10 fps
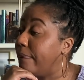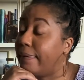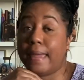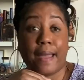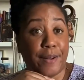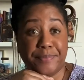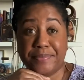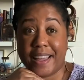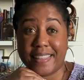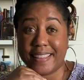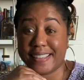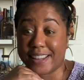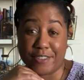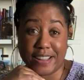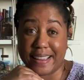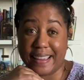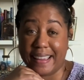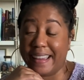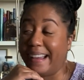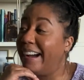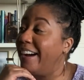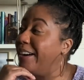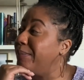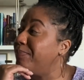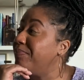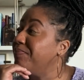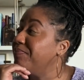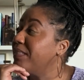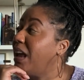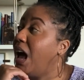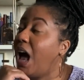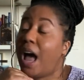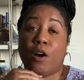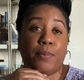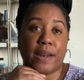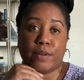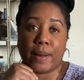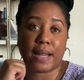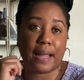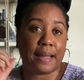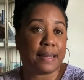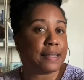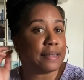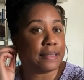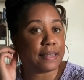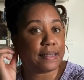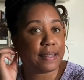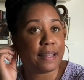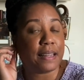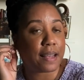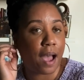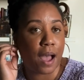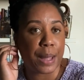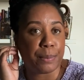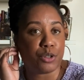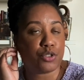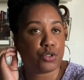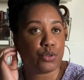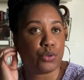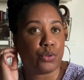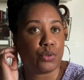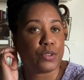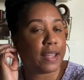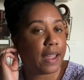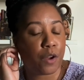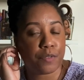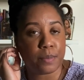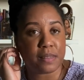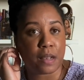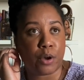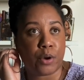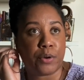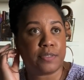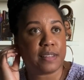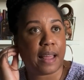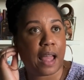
yeah, I think that's everything. I hope that everybody is taking time to take care of themselves.